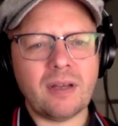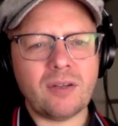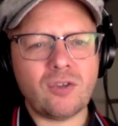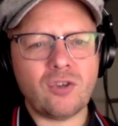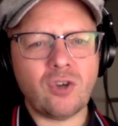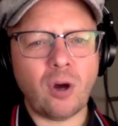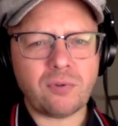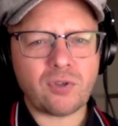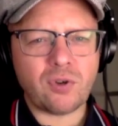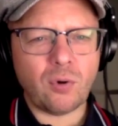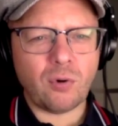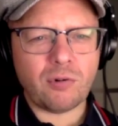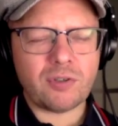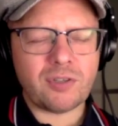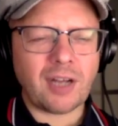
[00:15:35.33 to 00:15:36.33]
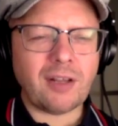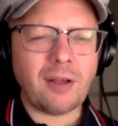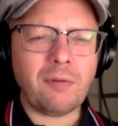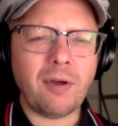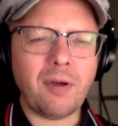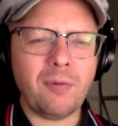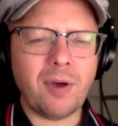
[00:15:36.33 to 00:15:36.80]
Top scorers. I
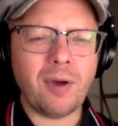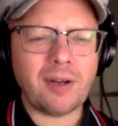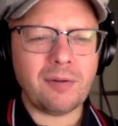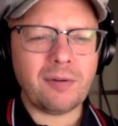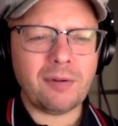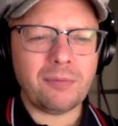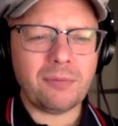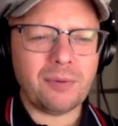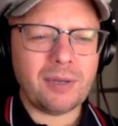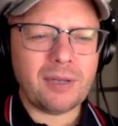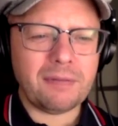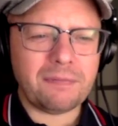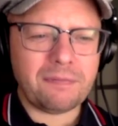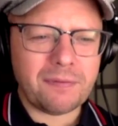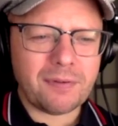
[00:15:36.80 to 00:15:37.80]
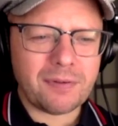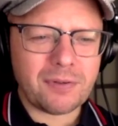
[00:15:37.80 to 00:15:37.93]
don't know if